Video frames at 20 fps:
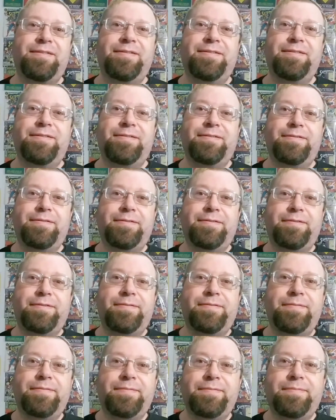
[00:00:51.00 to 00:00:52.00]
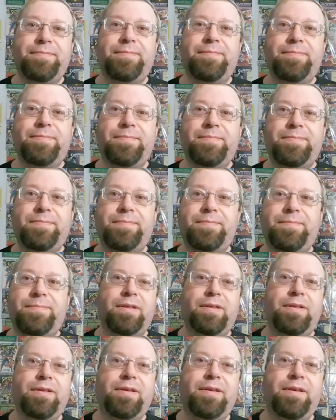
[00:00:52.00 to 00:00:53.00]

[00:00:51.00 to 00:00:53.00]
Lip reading: Nothing is said.